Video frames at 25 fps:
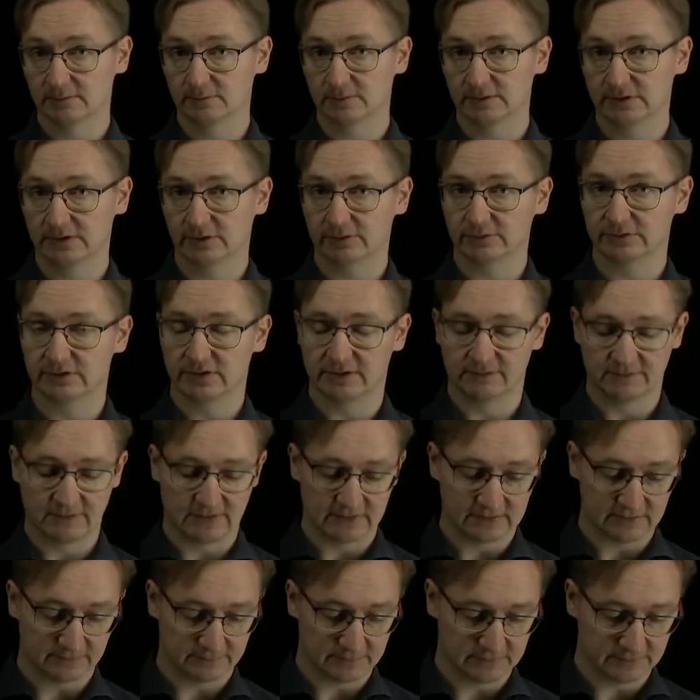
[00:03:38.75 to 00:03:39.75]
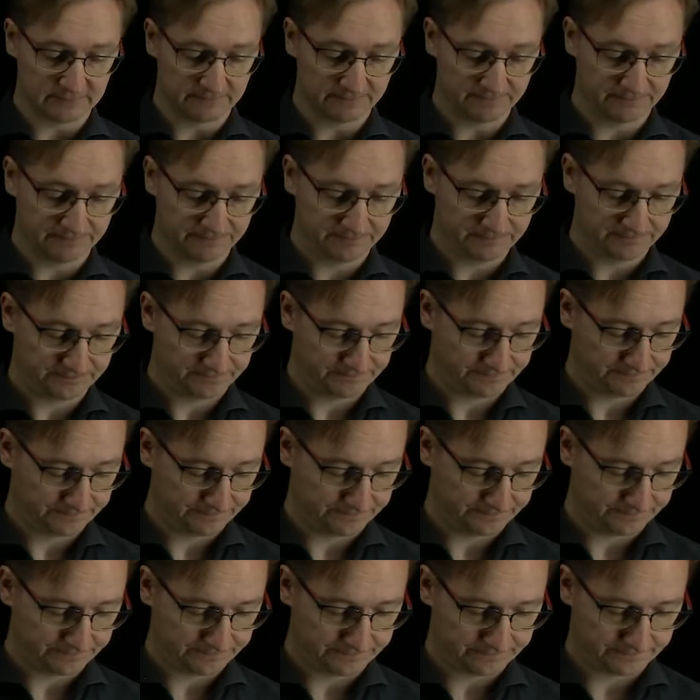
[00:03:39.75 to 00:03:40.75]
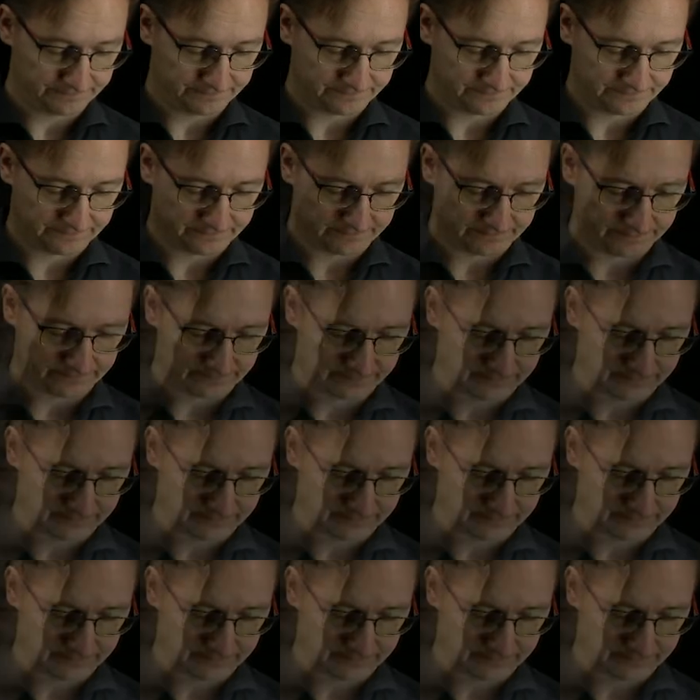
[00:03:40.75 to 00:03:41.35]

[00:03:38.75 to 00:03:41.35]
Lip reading: without a variable. So